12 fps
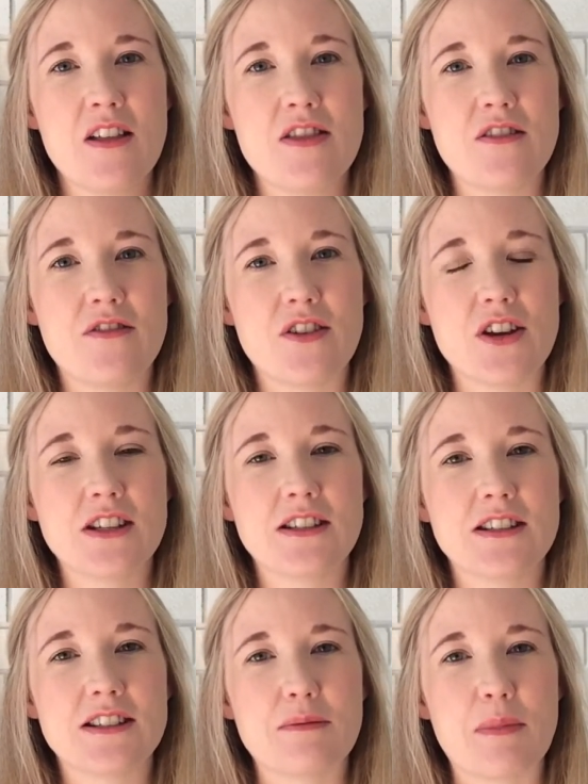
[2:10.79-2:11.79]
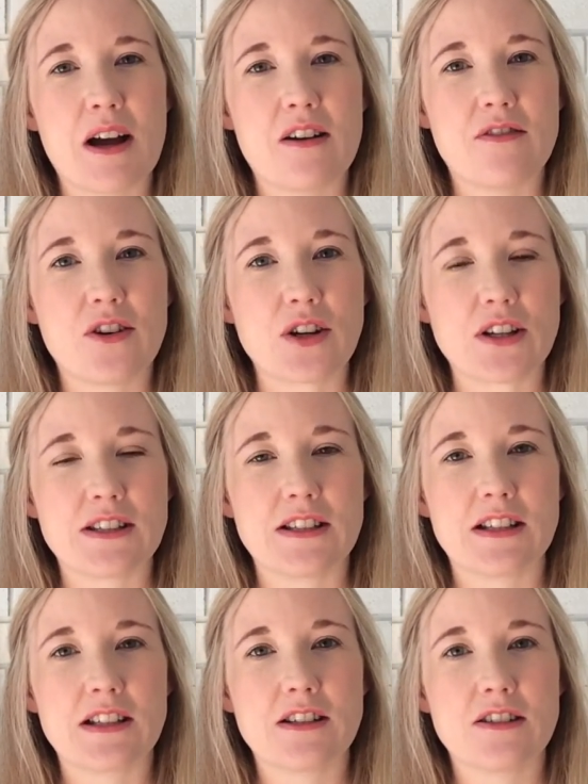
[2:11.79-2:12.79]
The first is about
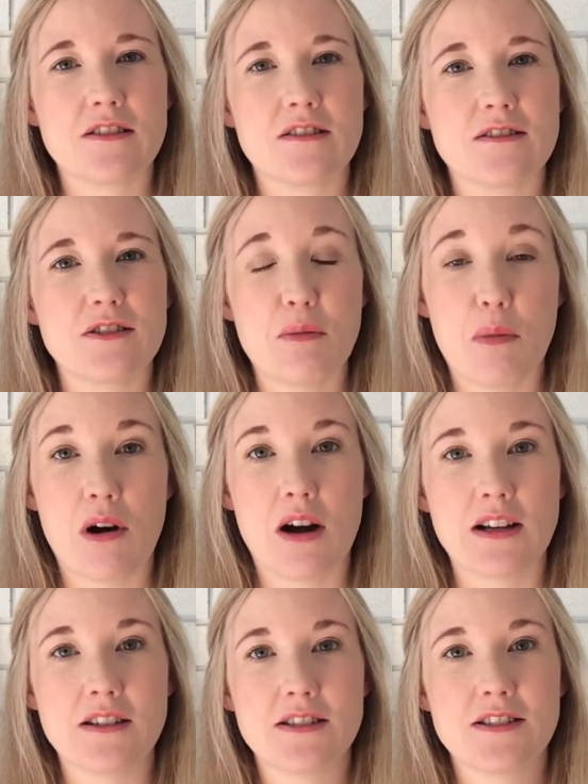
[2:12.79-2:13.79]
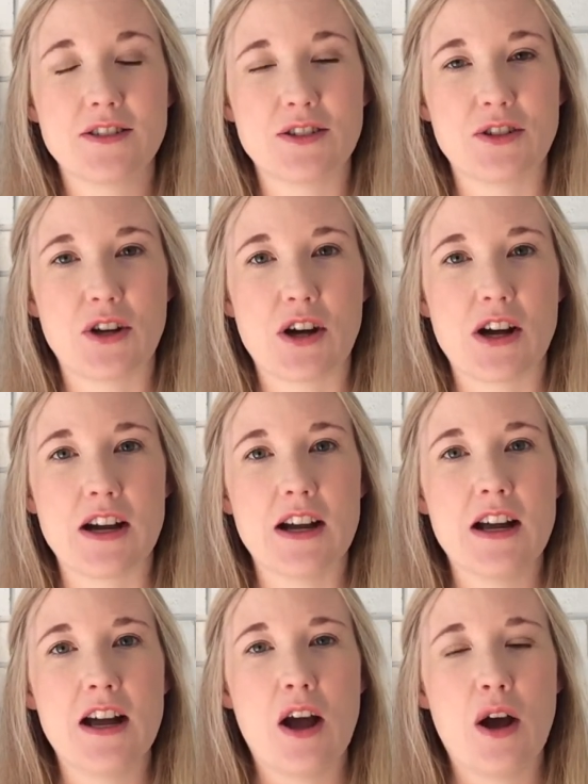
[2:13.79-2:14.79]
focusing your mind. So
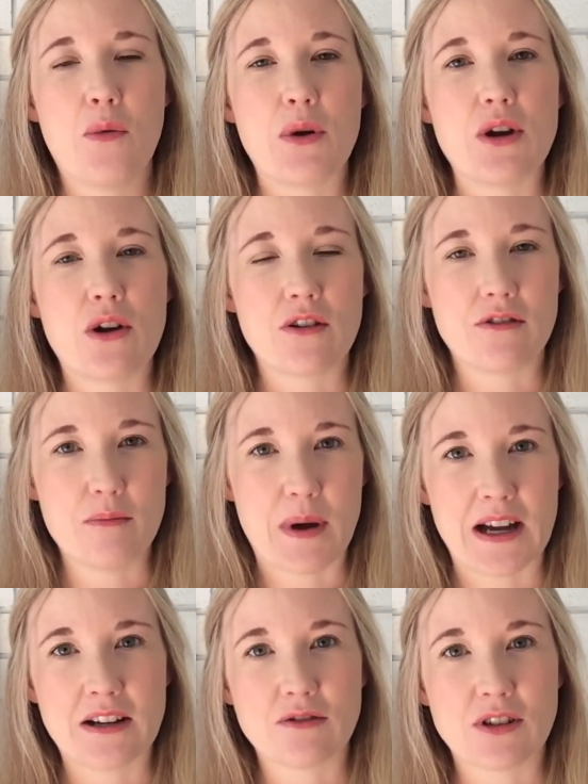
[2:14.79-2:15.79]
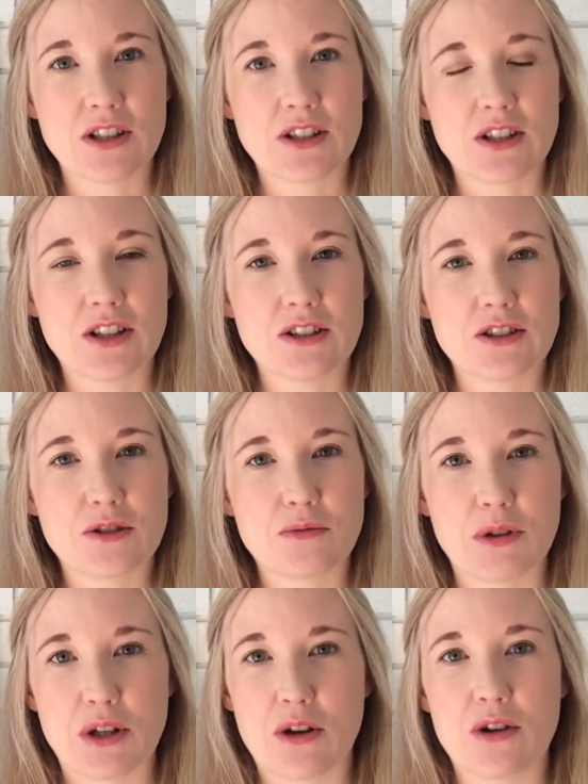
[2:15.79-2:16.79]
we know from pain research,
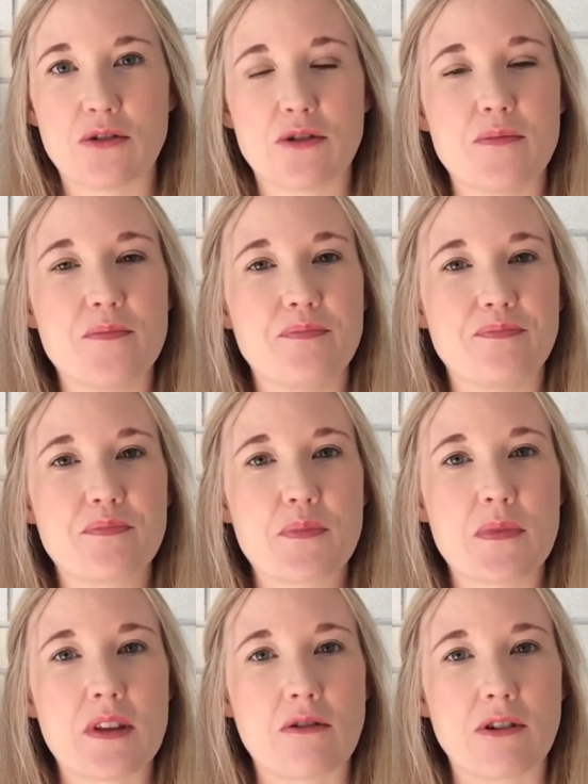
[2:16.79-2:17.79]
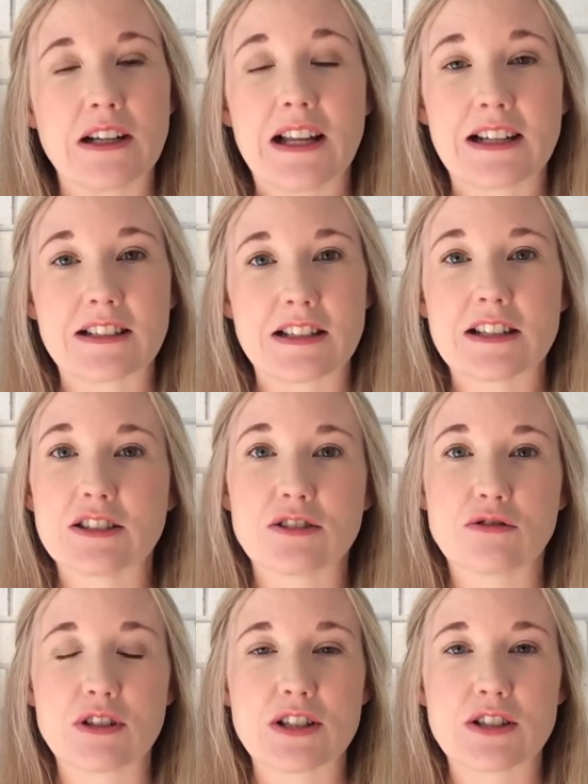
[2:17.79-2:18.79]
we know from
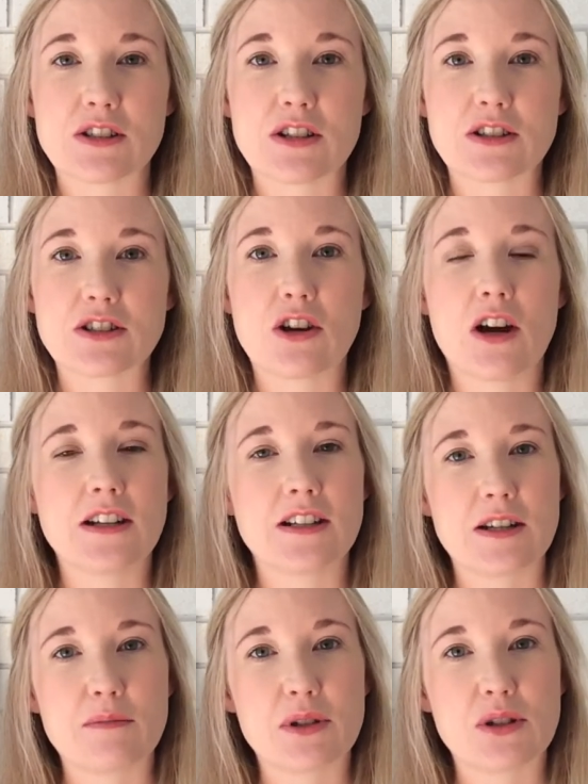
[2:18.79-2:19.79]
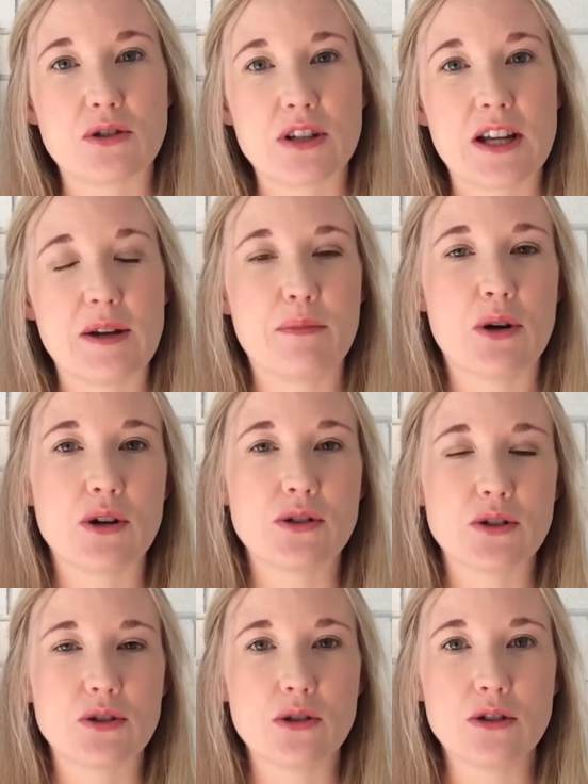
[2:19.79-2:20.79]
relaxation research, guided imagery,
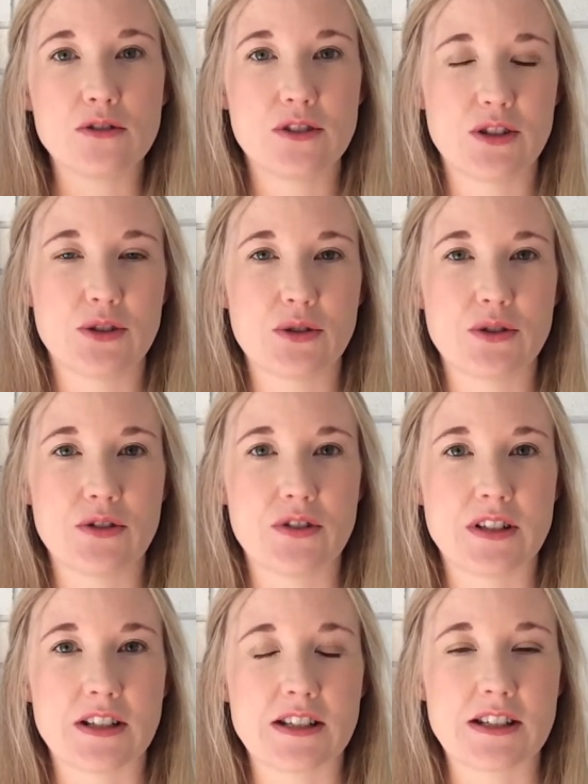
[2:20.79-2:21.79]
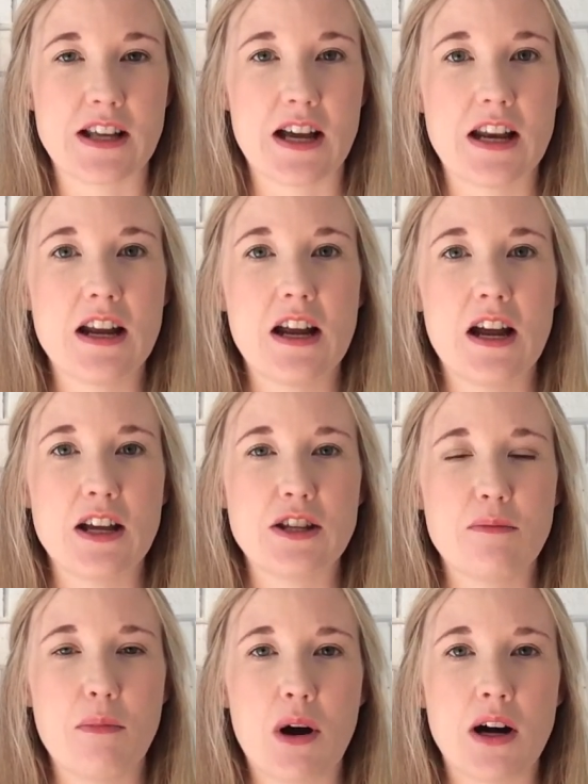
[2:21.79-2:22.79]
hypnosis, all of those sorts of things, that
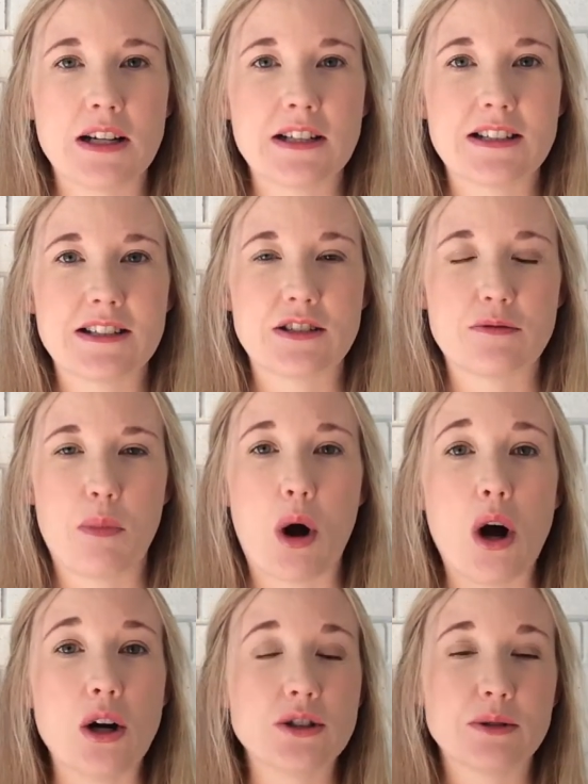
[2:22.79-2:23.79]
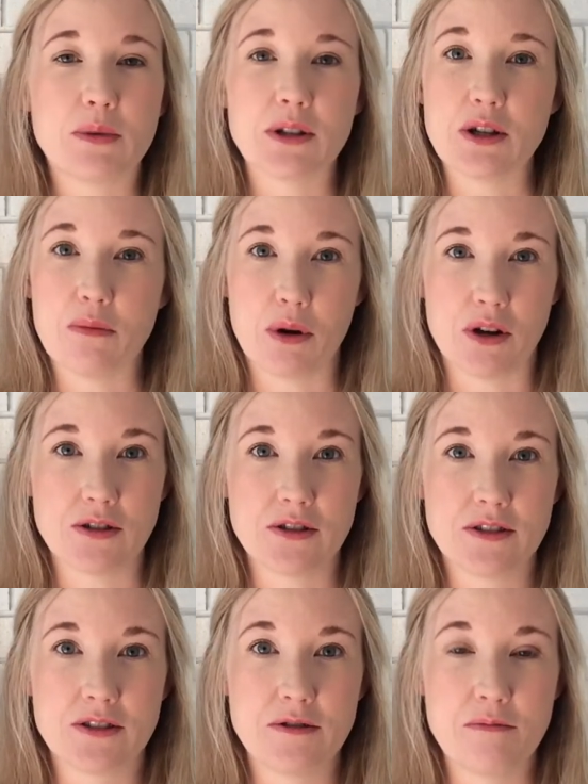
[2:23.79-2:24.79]
your mind is possibly your
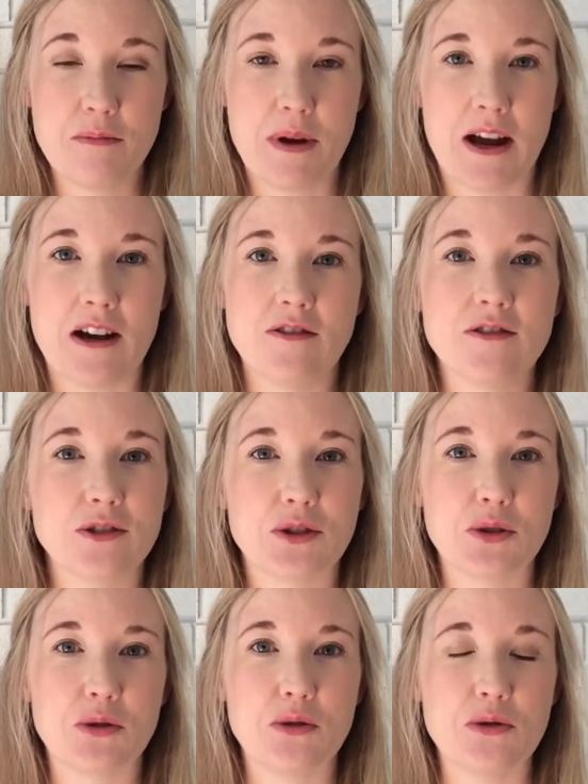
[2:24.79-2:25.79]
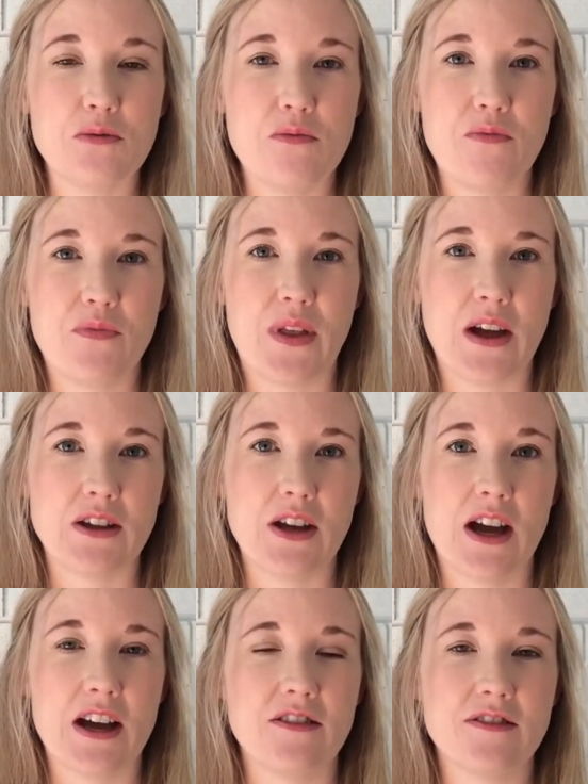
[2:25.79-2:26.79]
most powerful tool that you
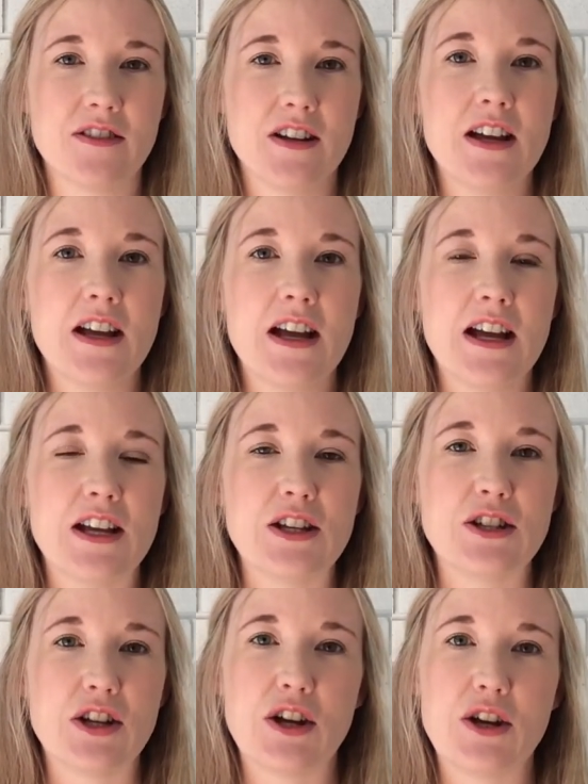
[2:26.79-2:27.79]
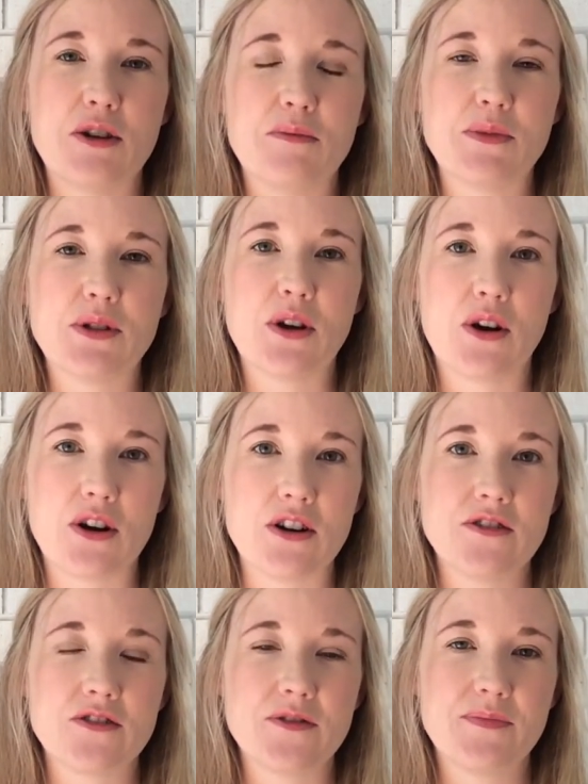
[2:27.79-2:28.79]
have in terms of